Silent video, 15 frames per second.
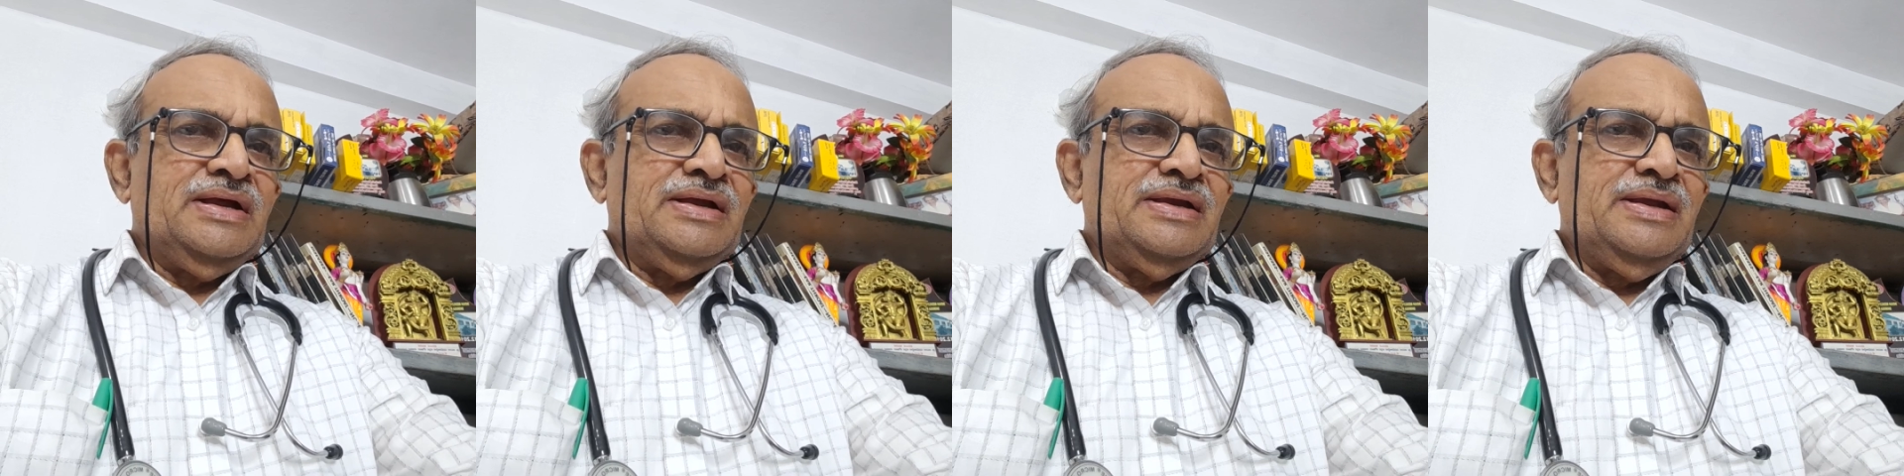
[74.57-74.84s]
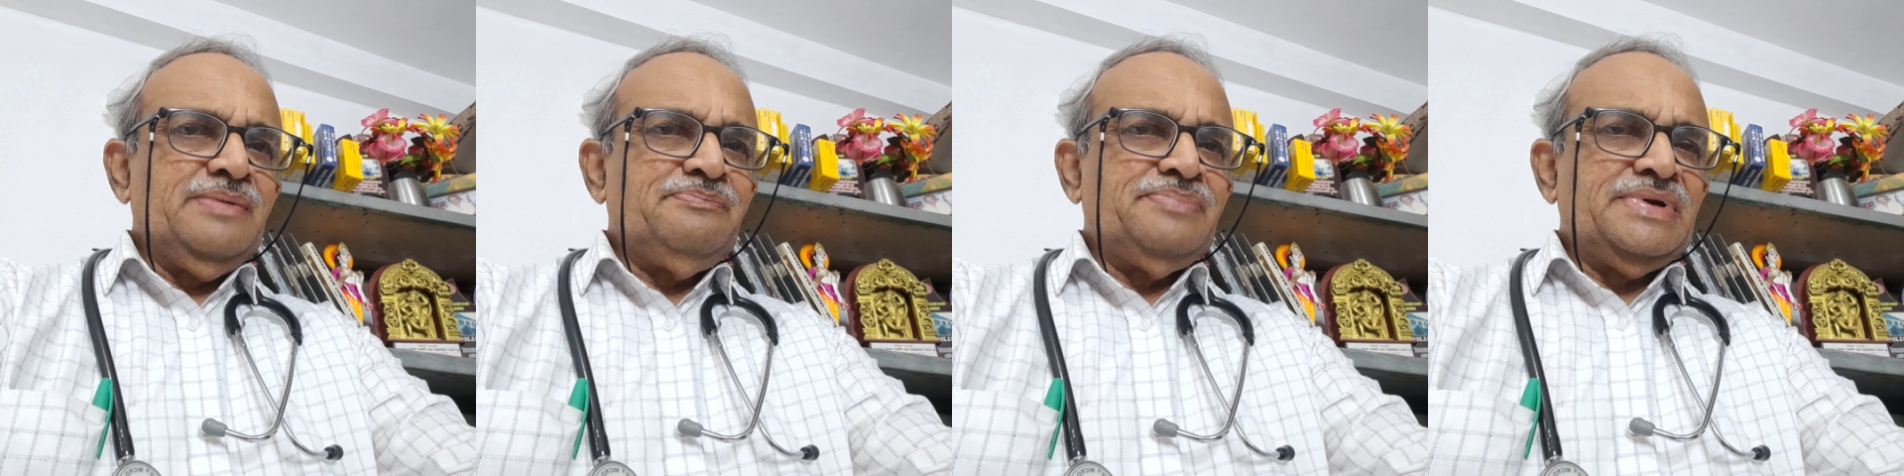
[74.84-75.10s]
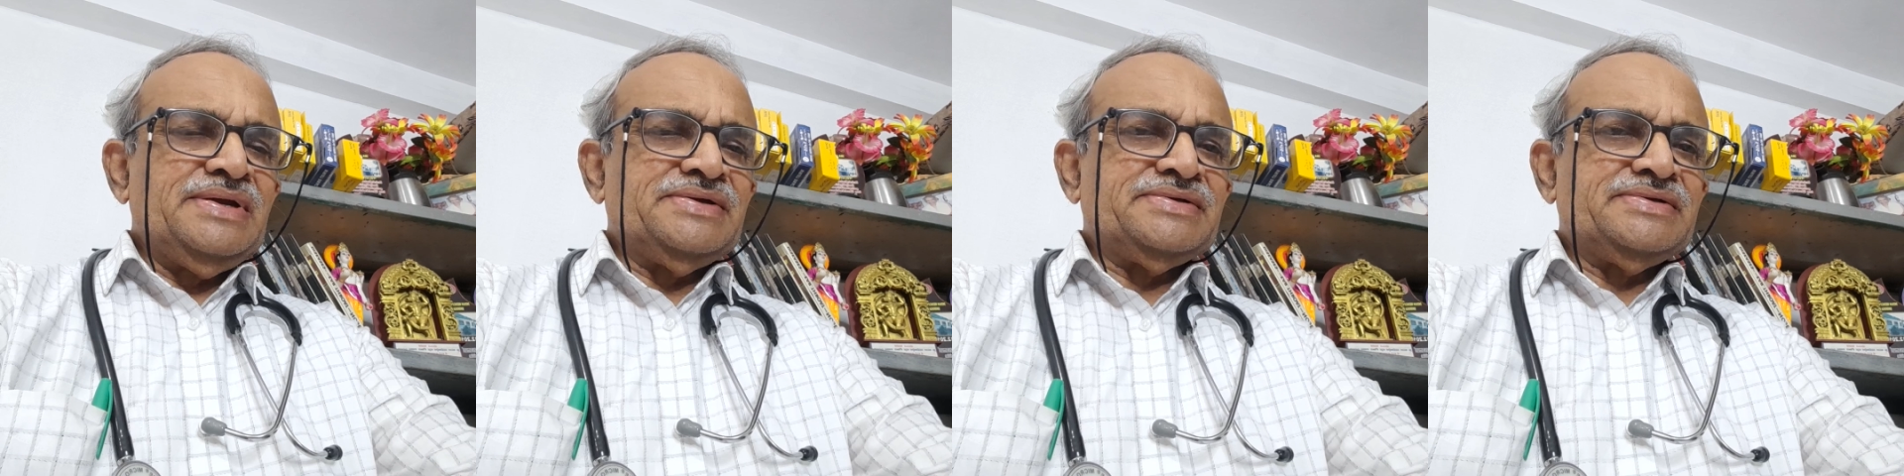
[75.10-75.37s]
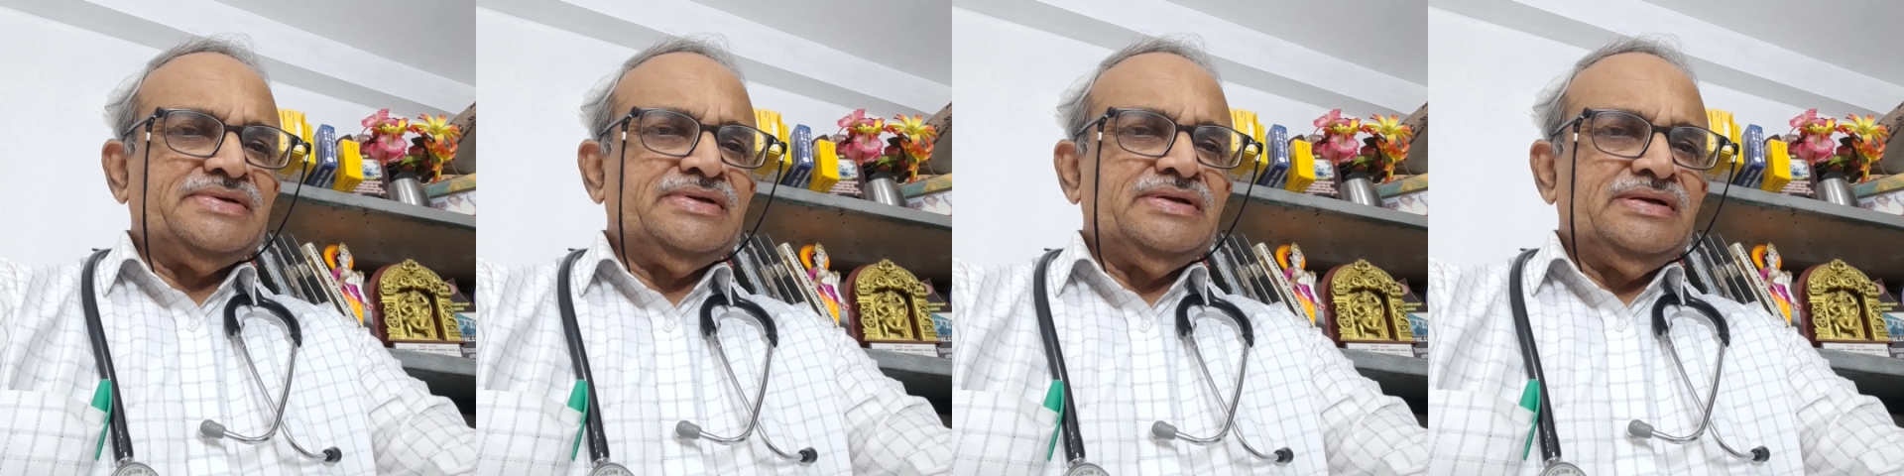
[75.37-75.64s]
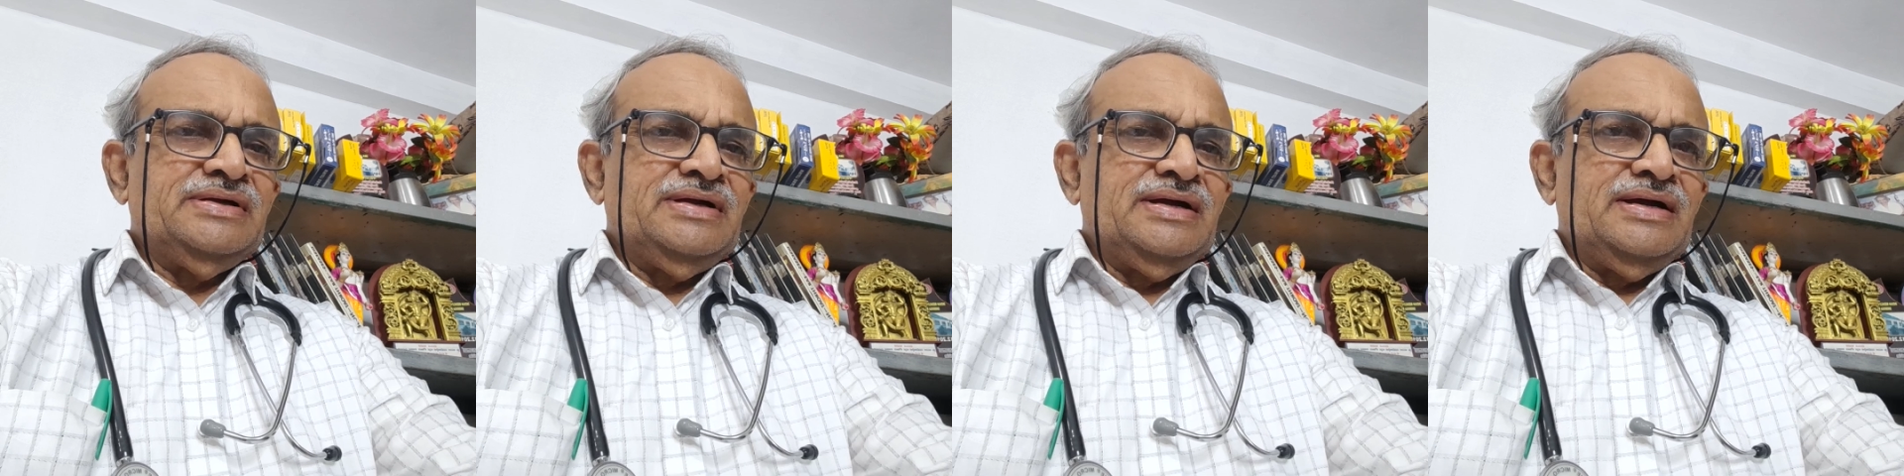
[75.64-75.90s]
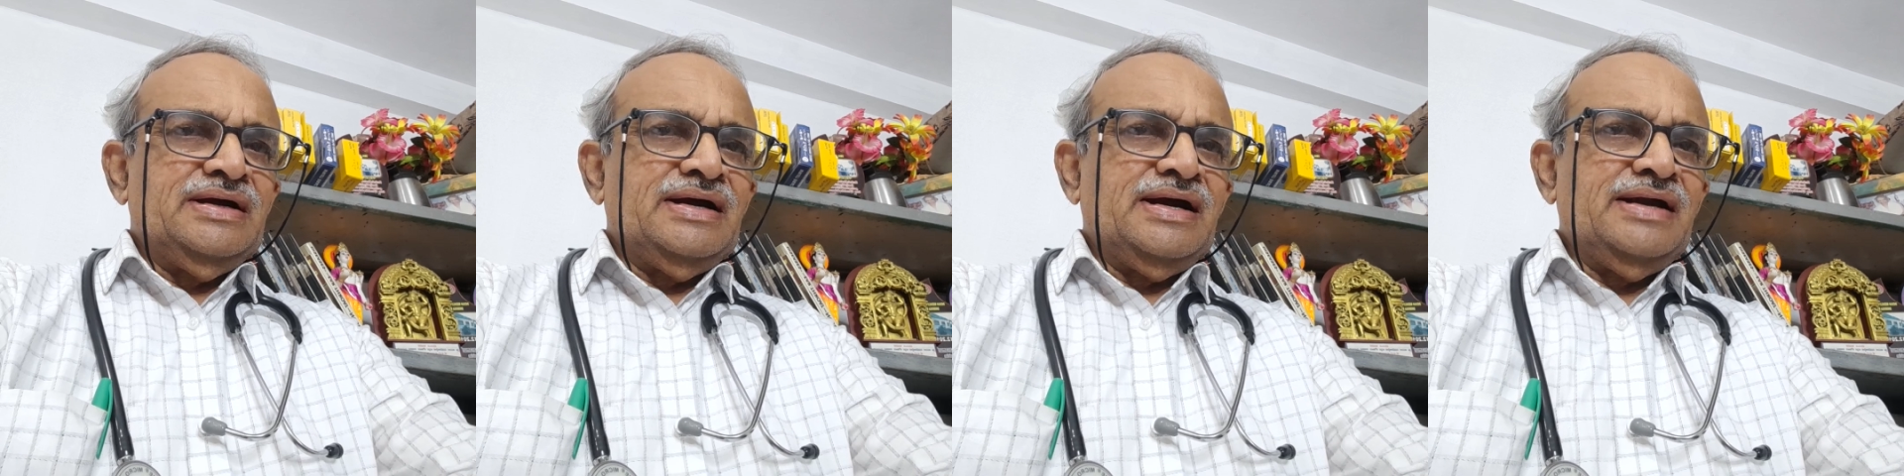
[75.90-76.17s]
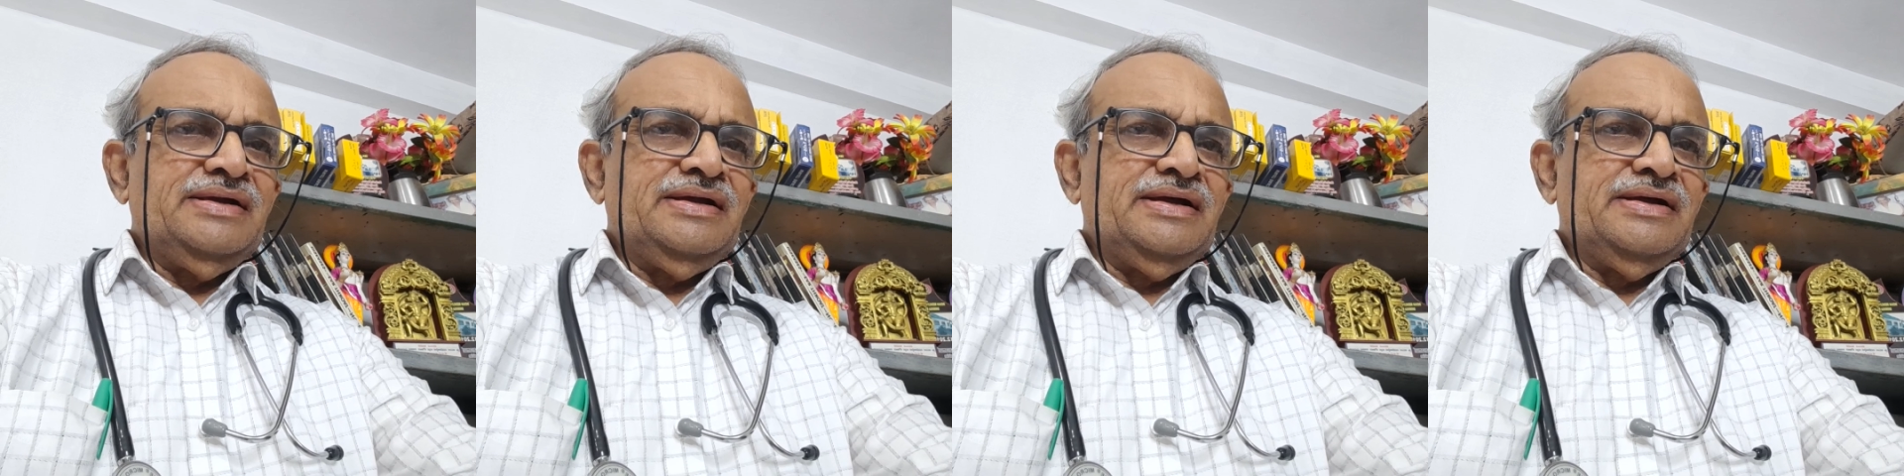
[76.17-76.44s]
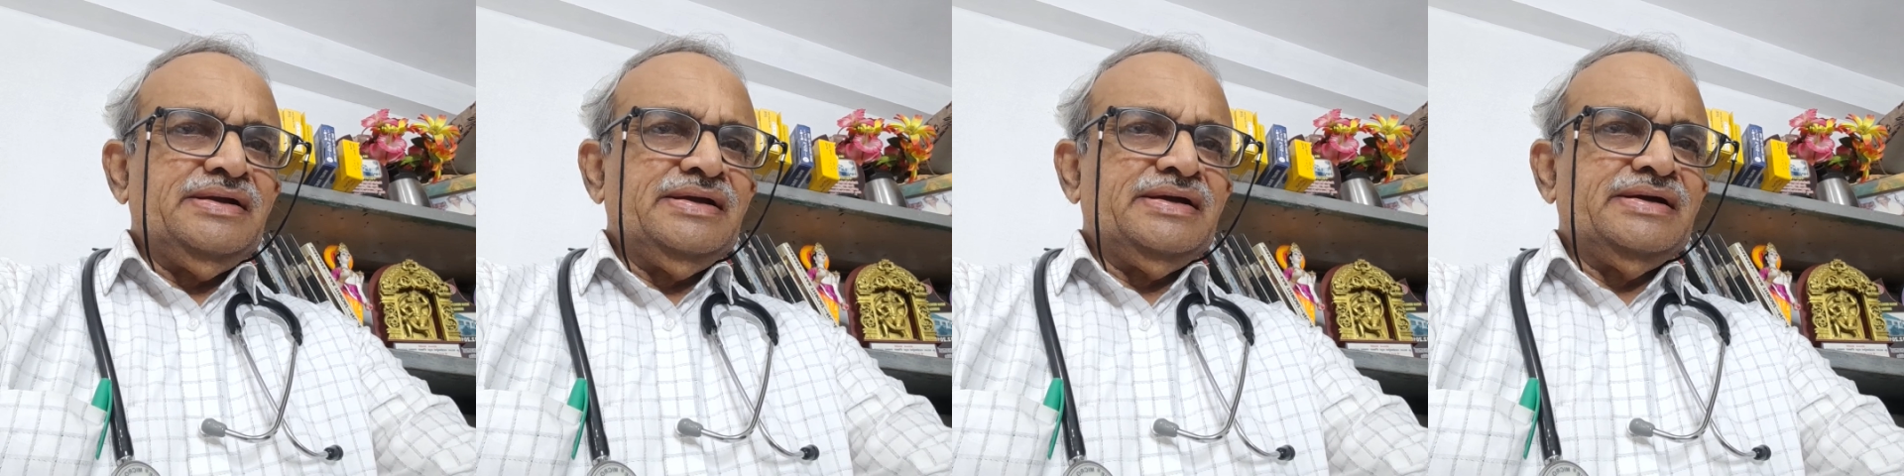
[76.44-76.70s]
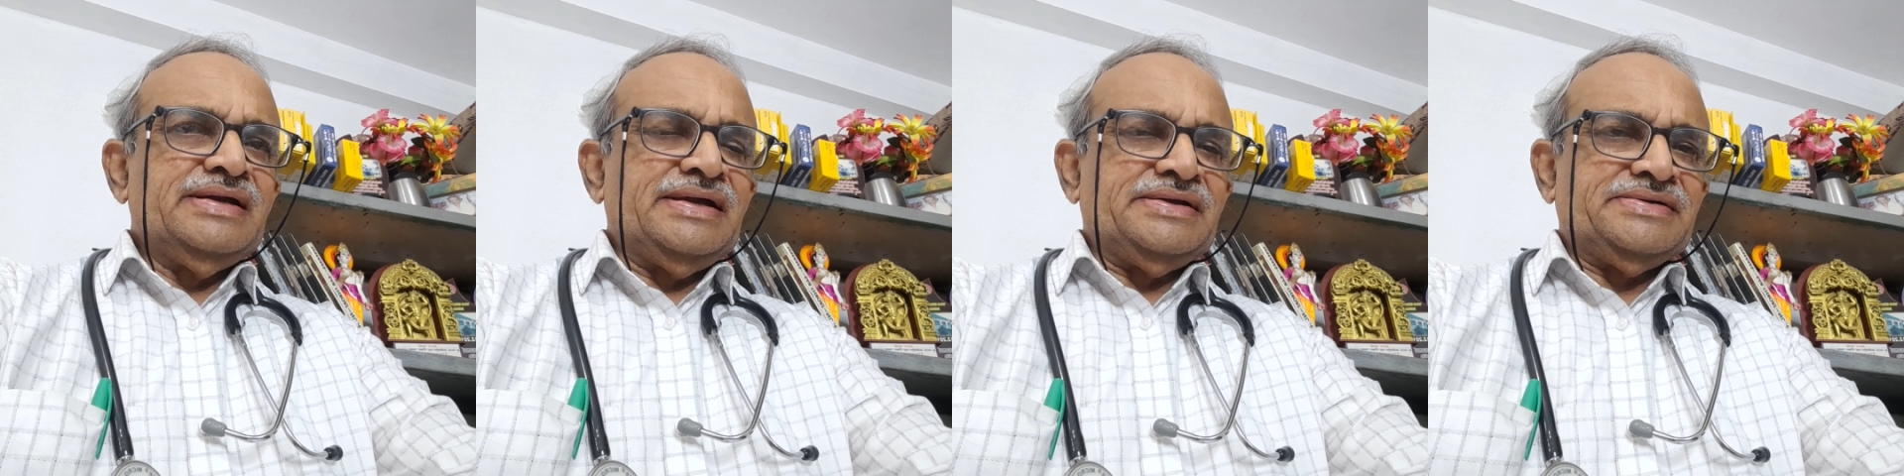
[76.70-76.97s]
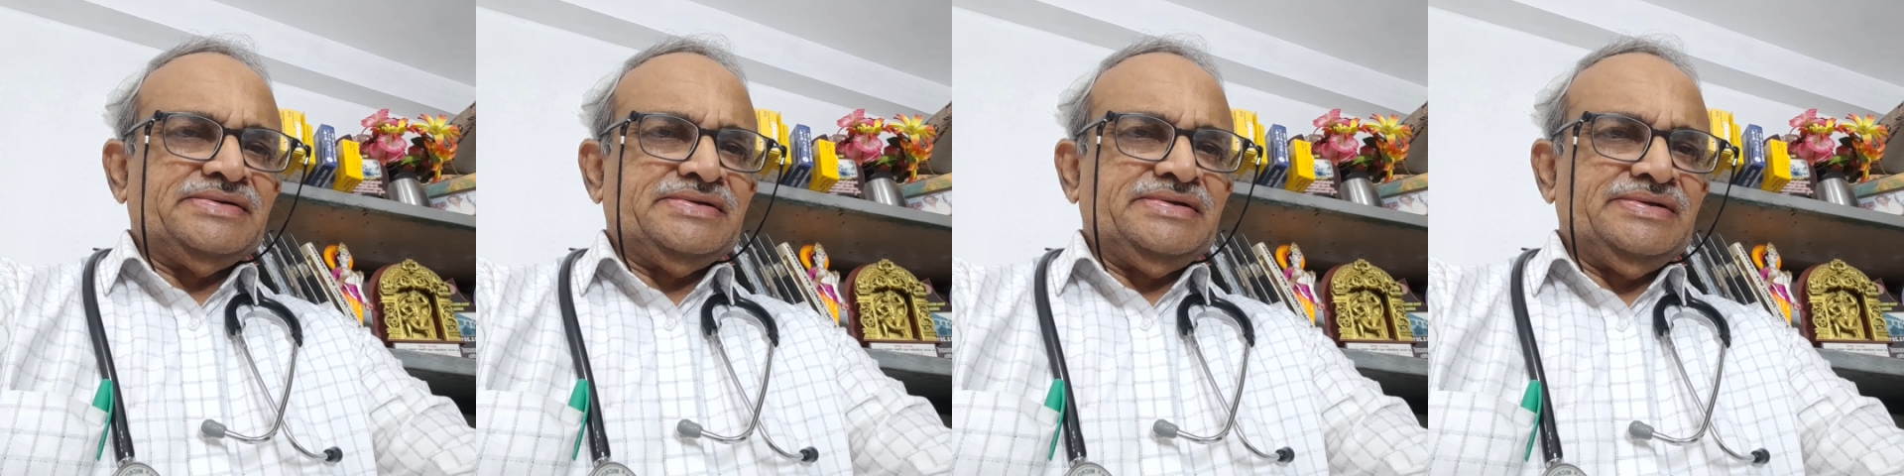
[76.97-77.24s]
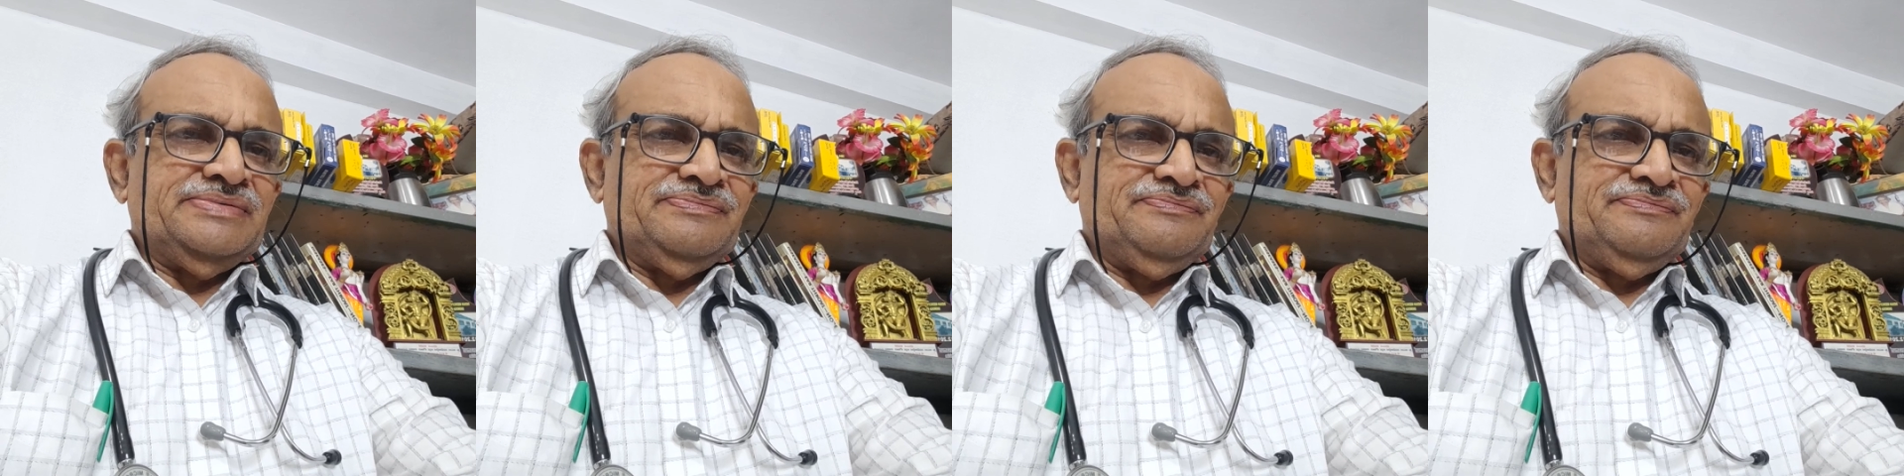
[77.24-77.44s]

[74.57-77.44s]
depressed, and regressed.